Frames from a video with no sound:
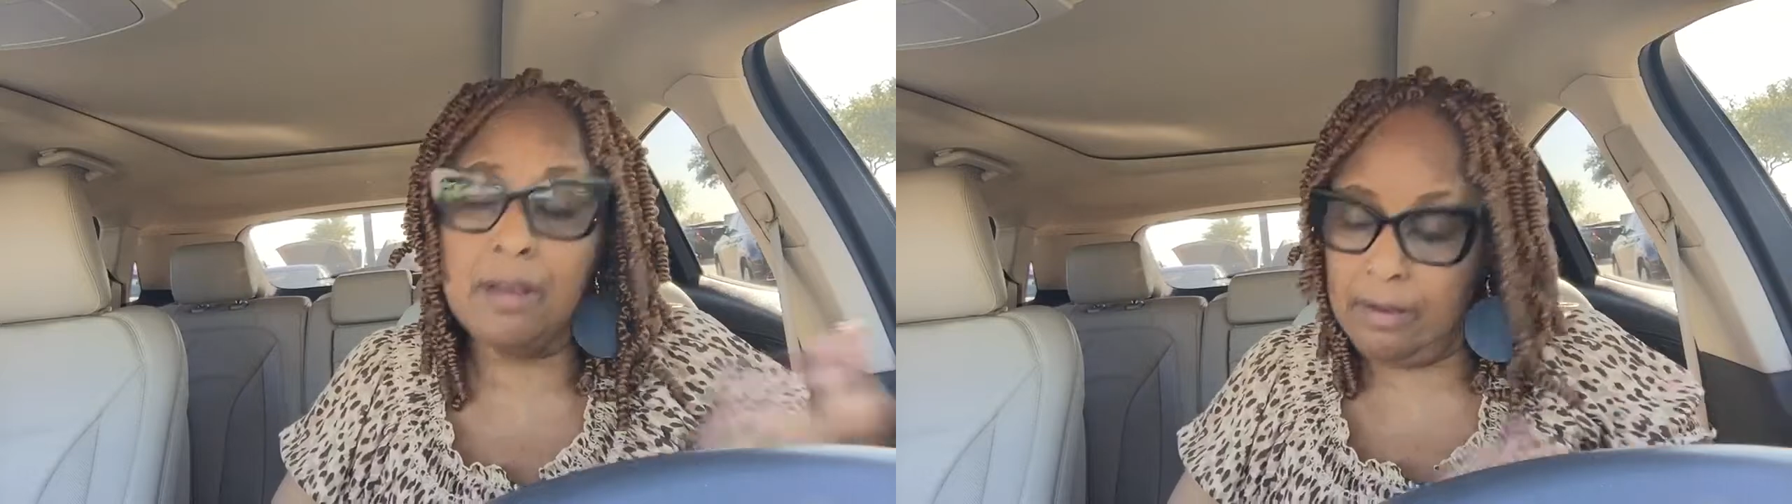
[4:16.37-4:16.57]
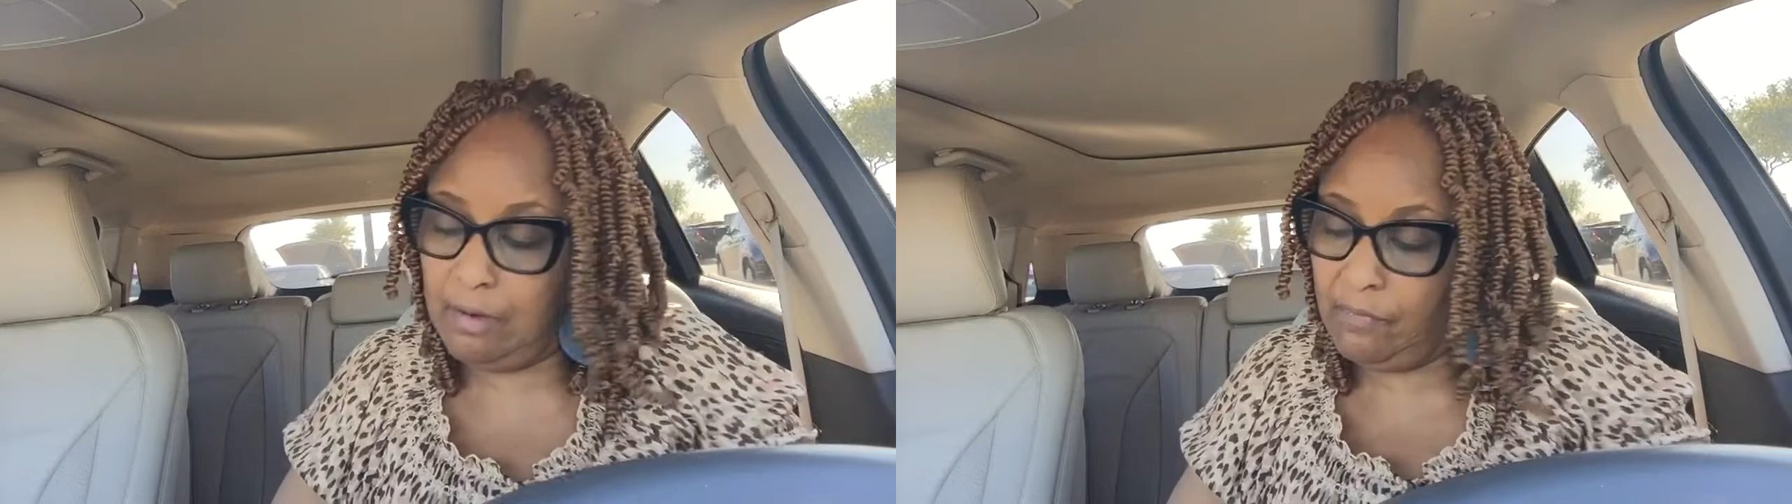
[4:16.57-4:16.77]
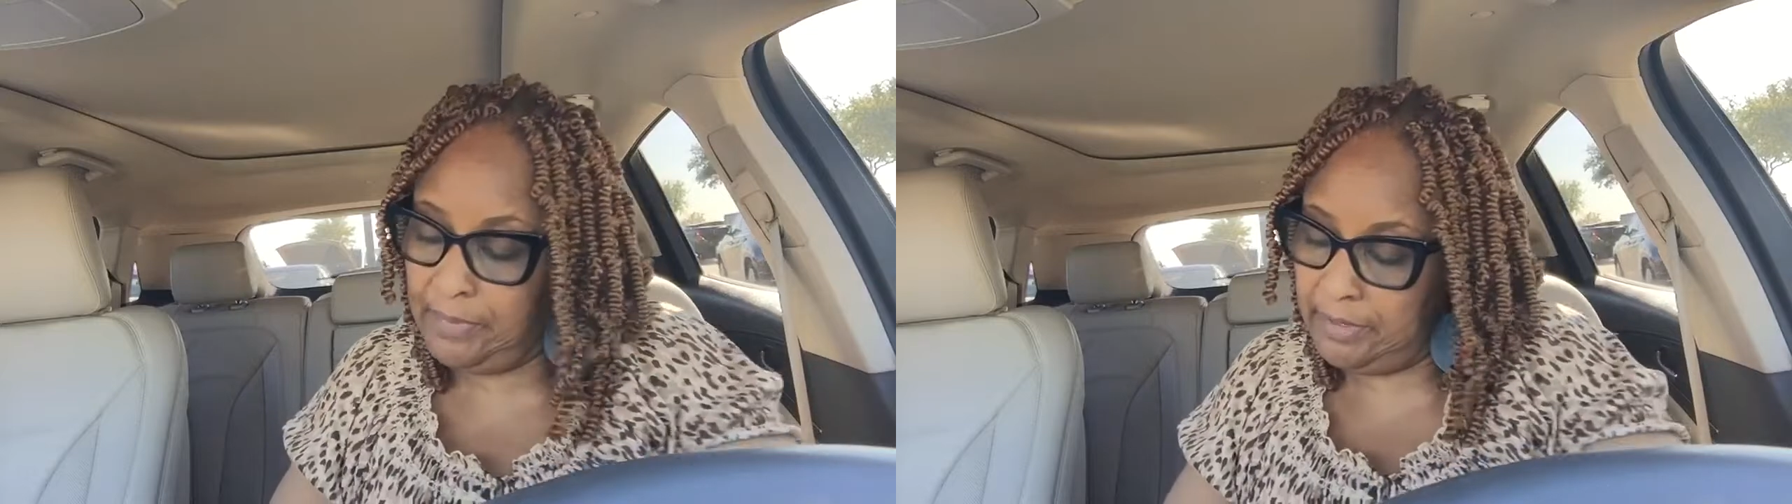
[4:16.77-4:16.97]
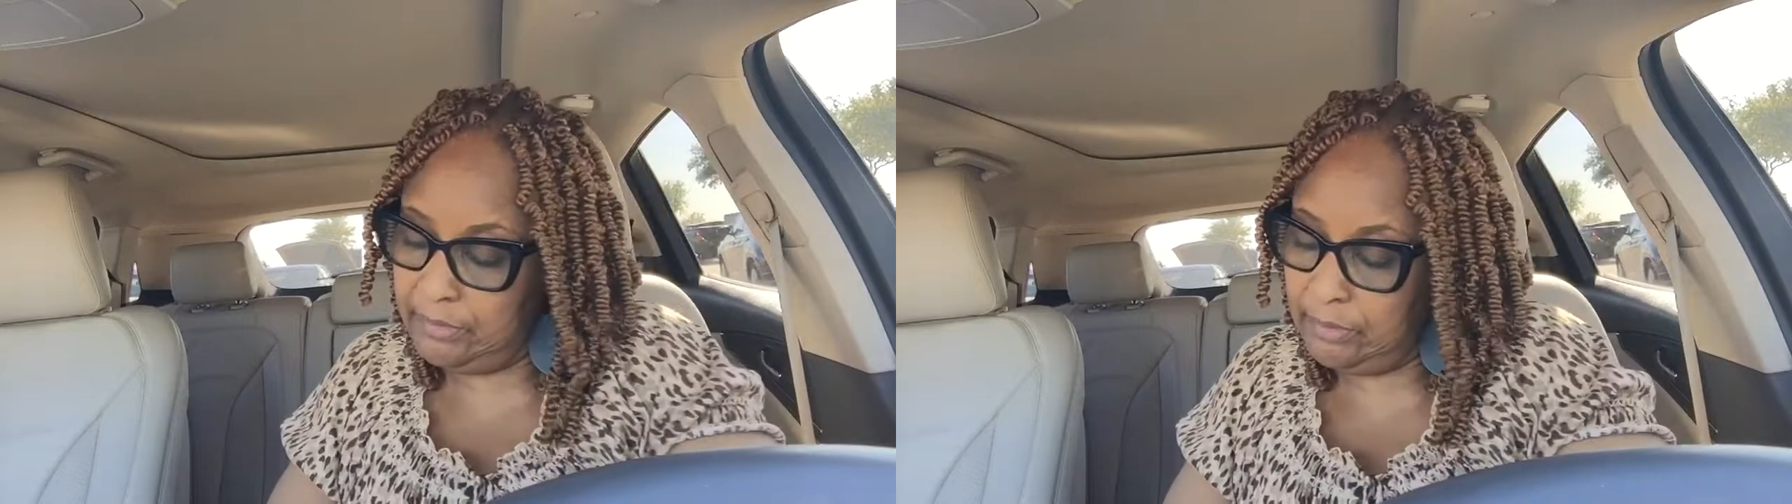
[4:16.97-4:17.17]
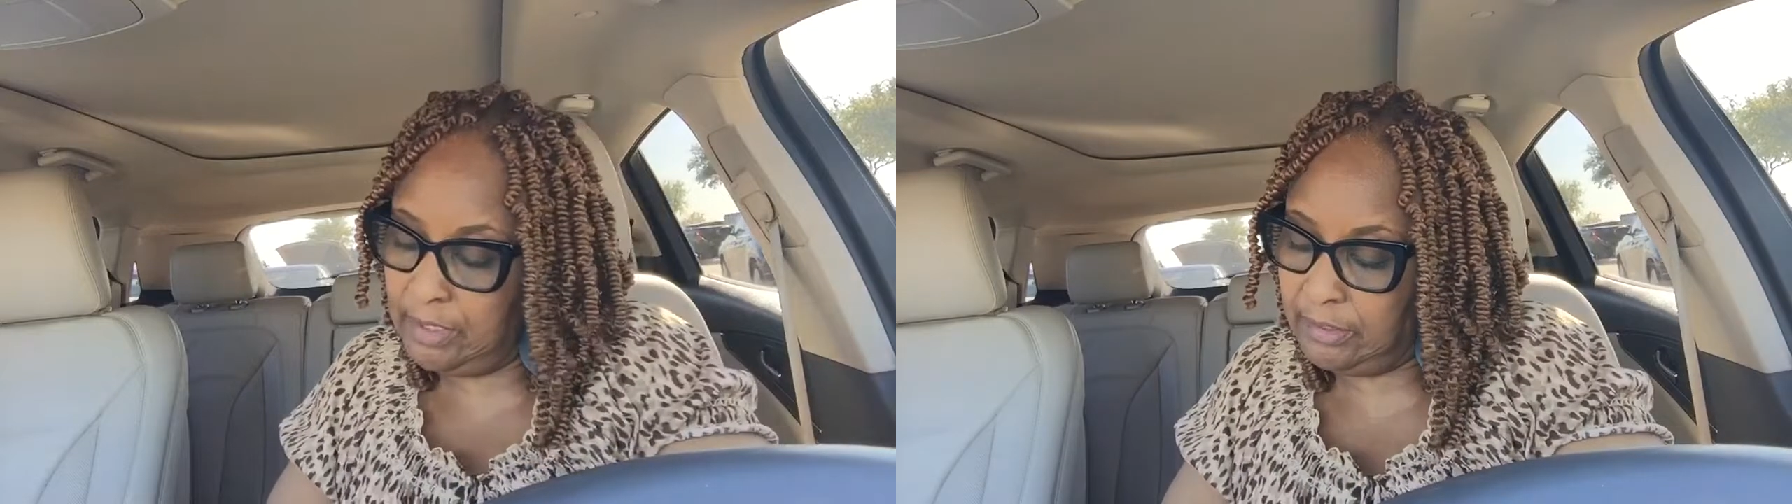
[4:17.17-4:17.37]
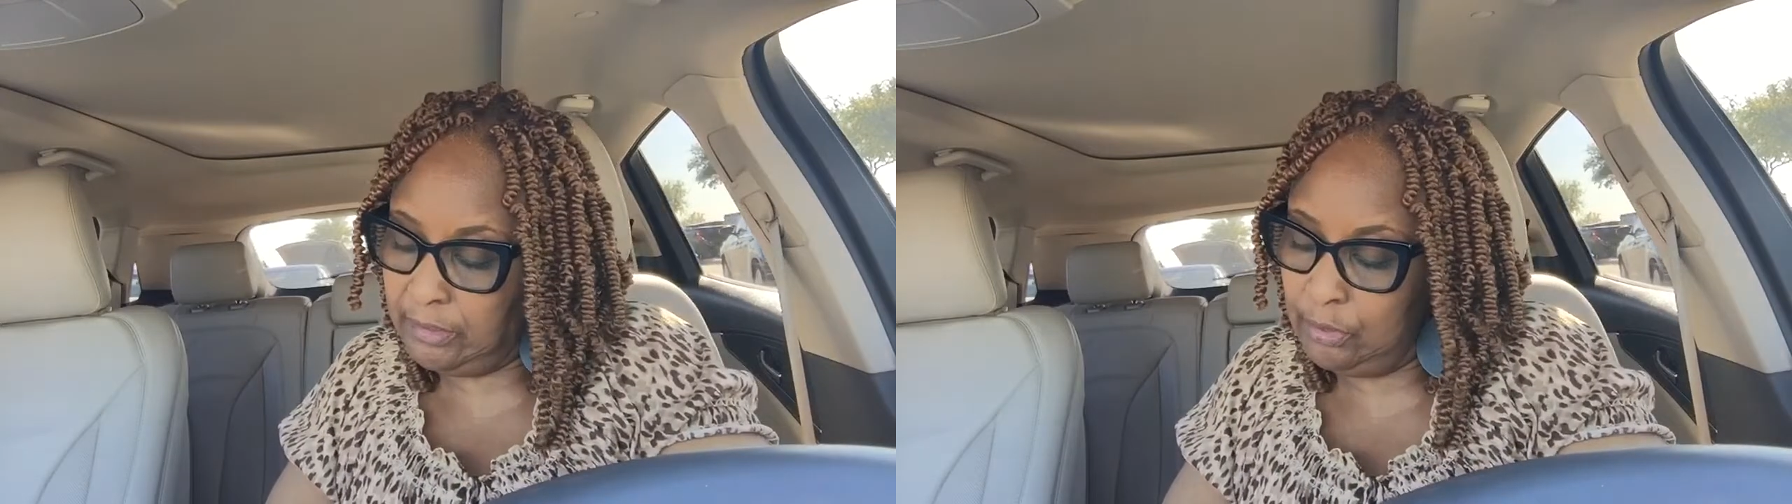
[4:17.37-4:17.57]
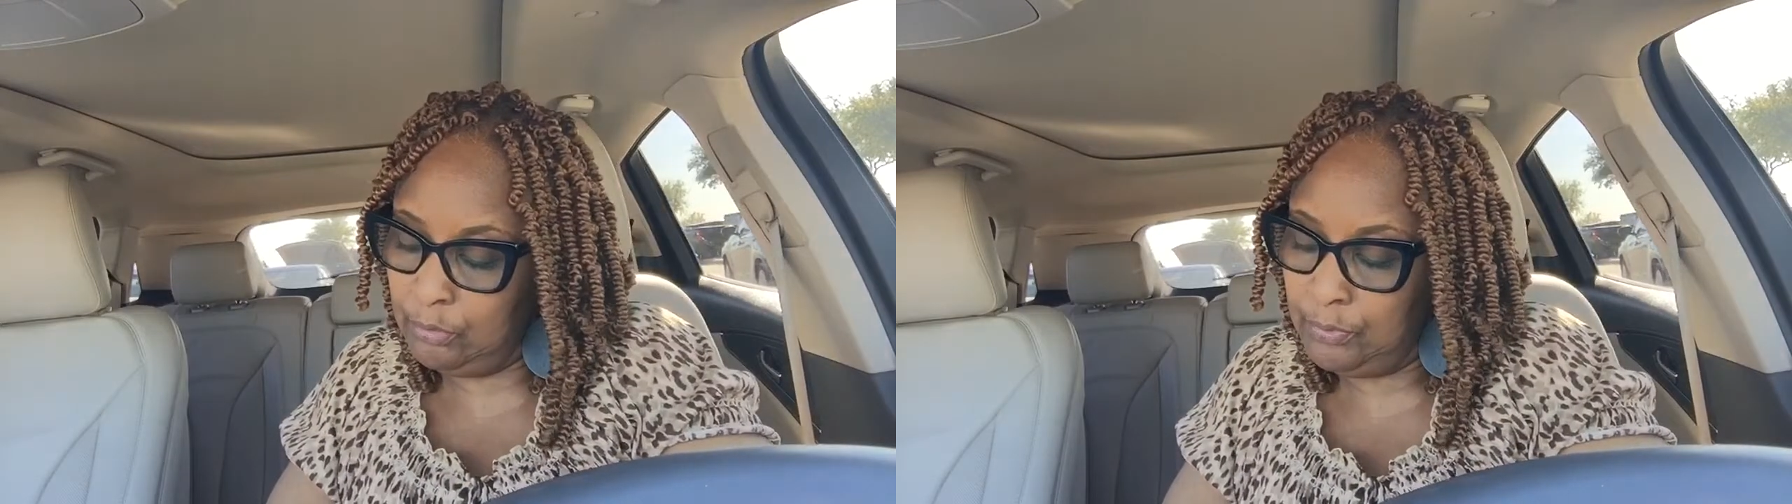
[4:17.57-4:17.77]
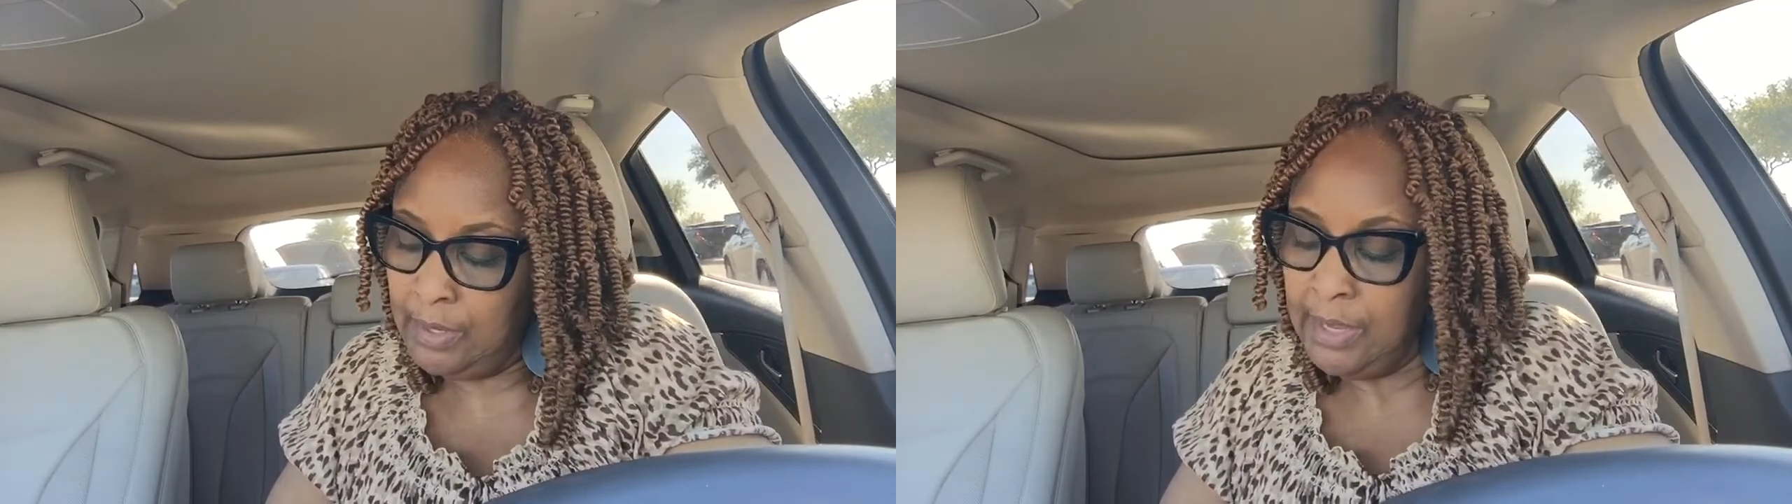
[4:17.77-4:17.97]
our government as
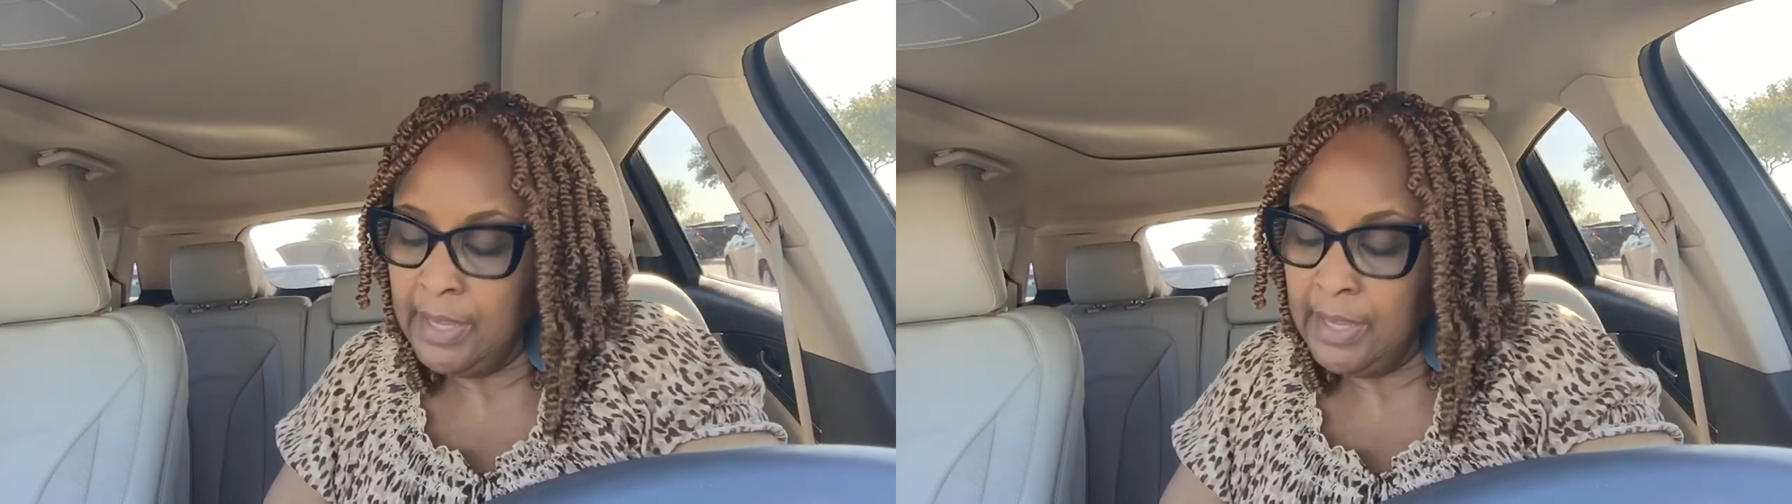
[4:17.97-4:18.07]
too.